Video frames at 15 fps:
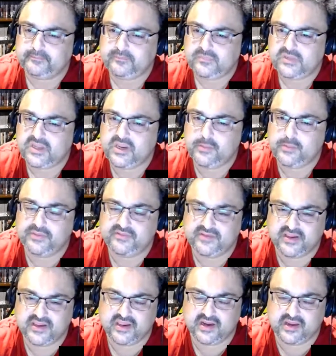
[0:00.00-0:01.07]
In
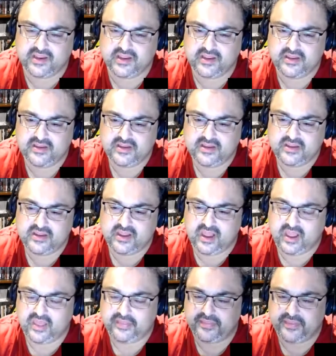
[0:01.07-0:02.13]
particular,
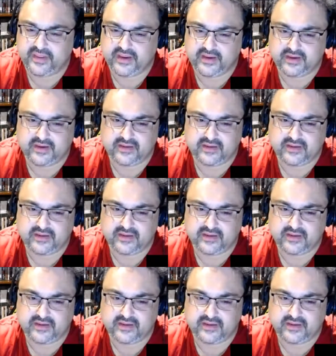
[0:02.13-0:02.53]
I think